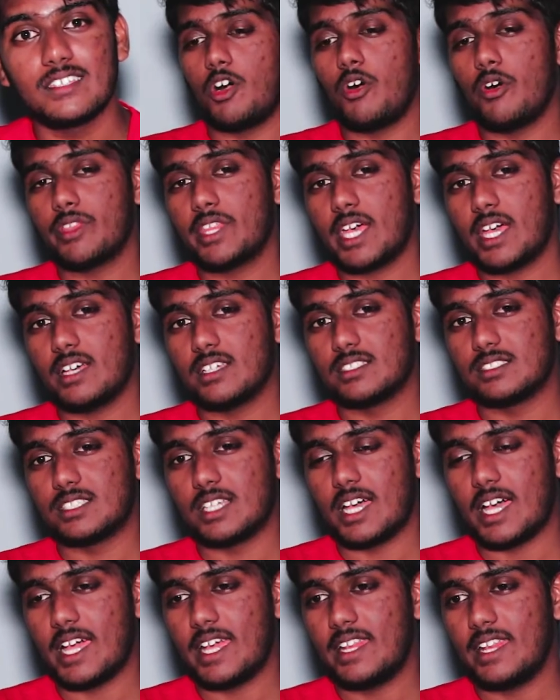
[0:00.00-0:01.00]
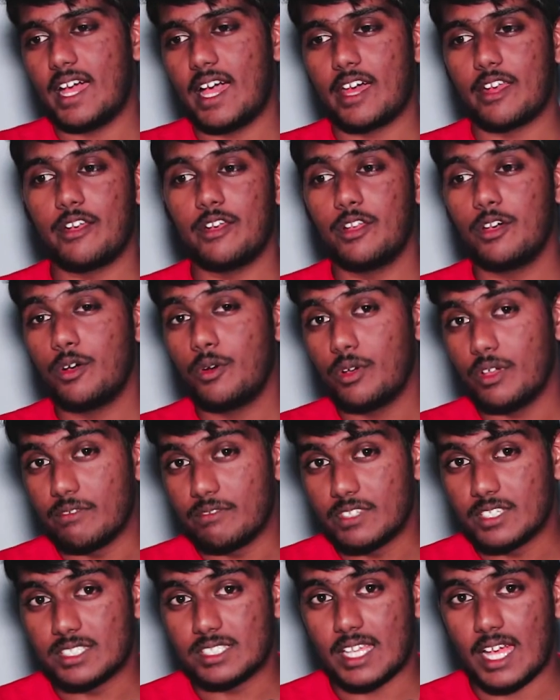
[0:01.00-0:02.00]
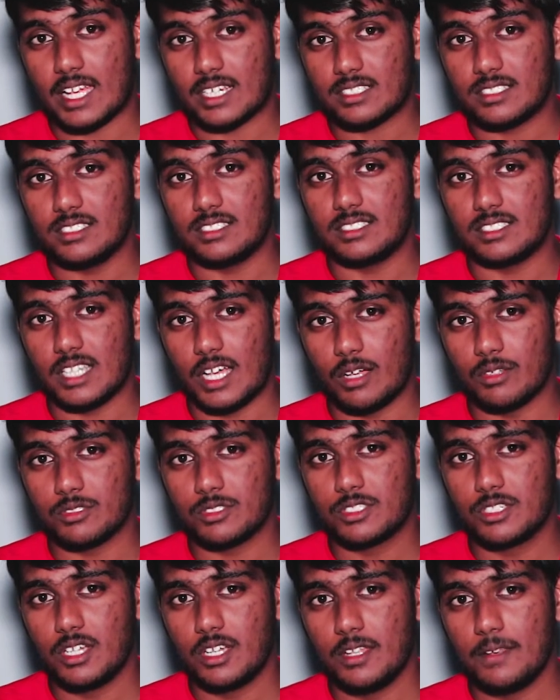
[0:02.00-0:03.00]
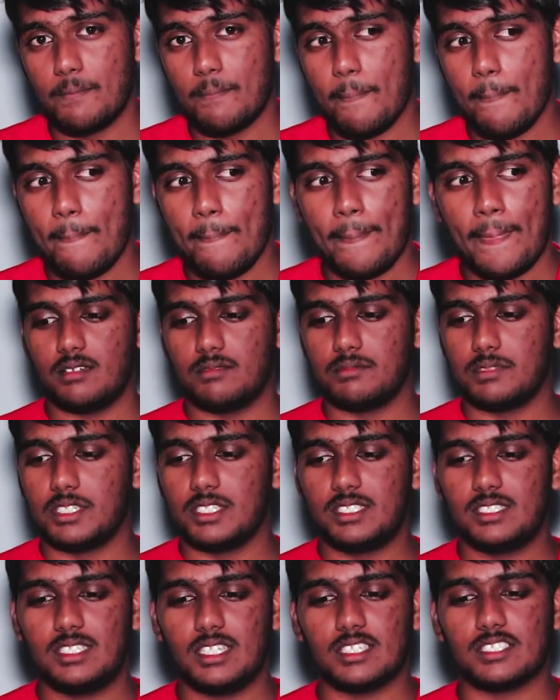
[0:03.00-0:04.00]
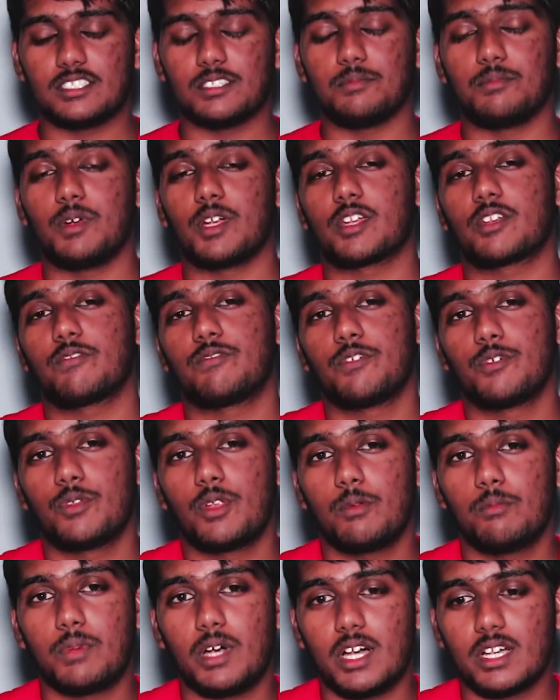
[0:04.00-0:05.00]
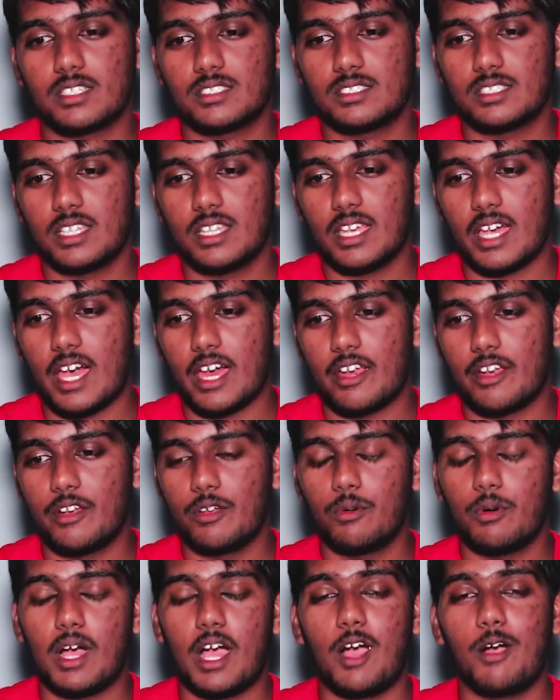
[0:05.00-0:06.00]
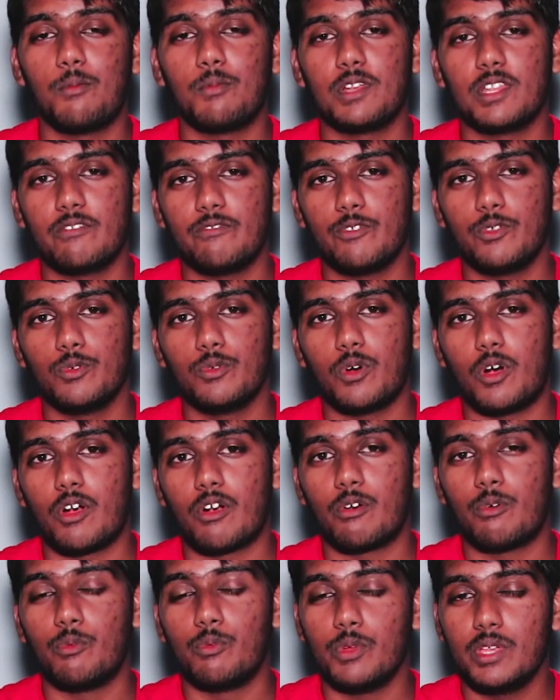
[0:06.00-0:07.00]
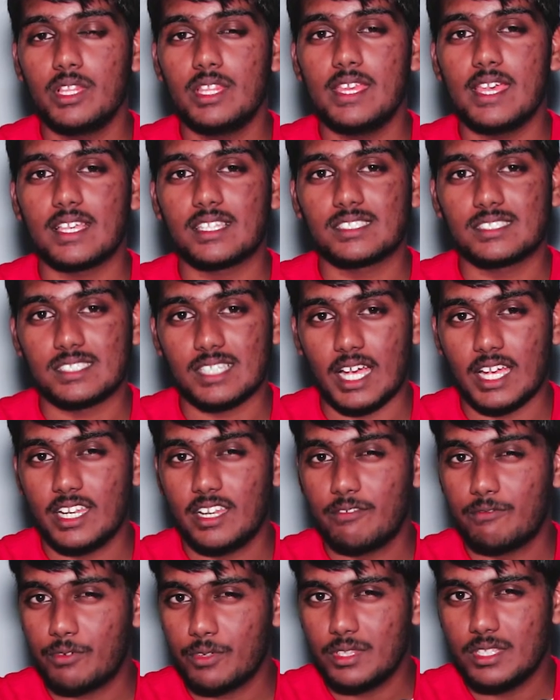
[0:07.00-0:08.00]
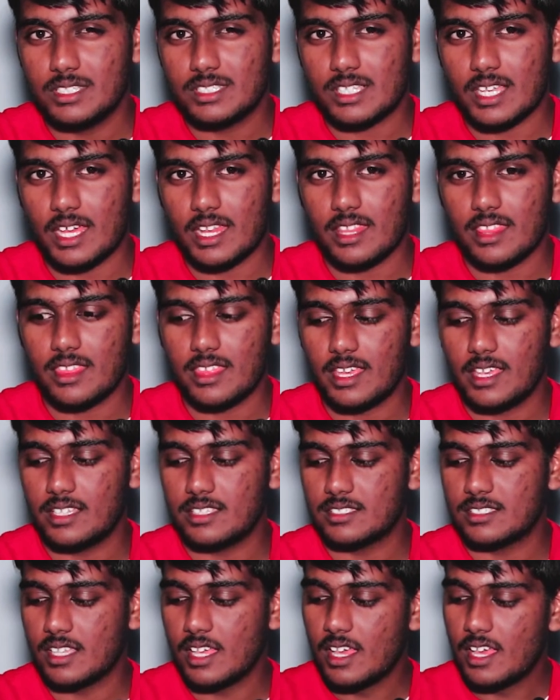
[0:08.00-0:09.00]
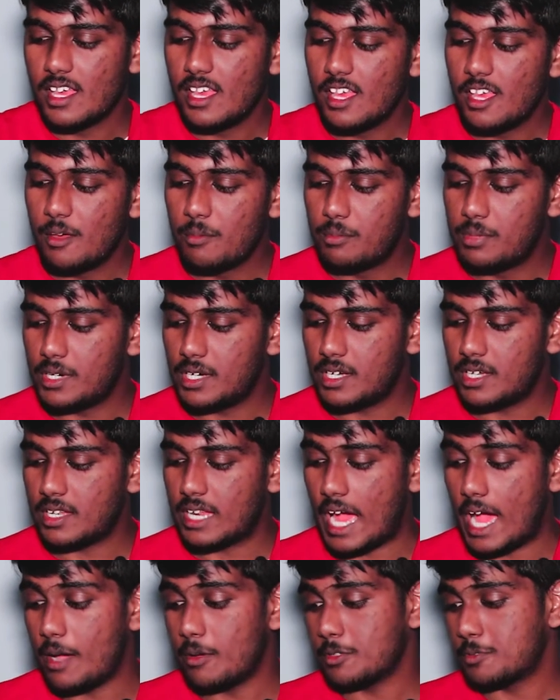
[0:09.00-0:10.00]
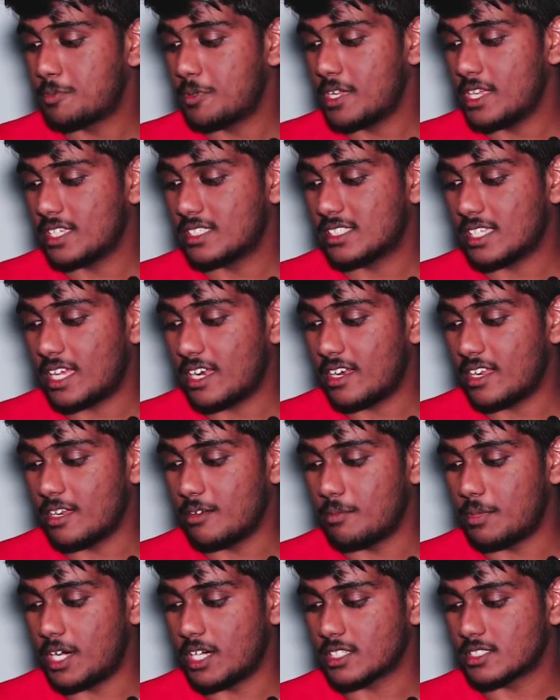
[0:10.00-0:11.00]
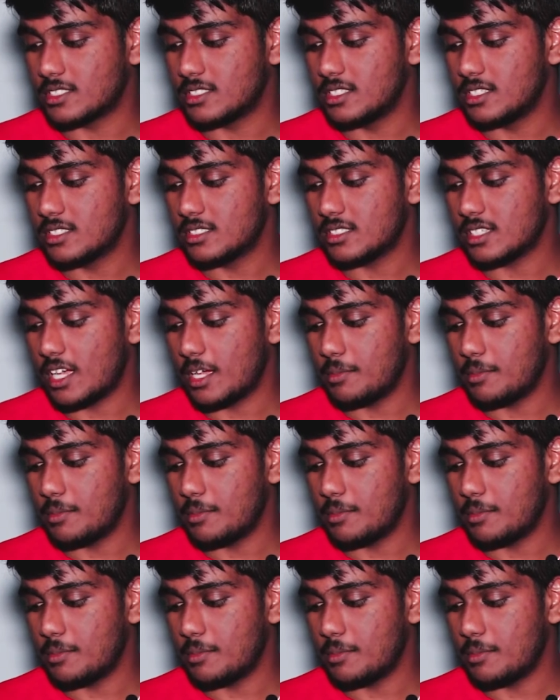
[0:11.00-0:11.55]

All that aside, I don't know if this actually sounds good. This is just a microphone unboxing. I don't know how many of you are really excited for these kind of things, but I was pretty excited to unbox this.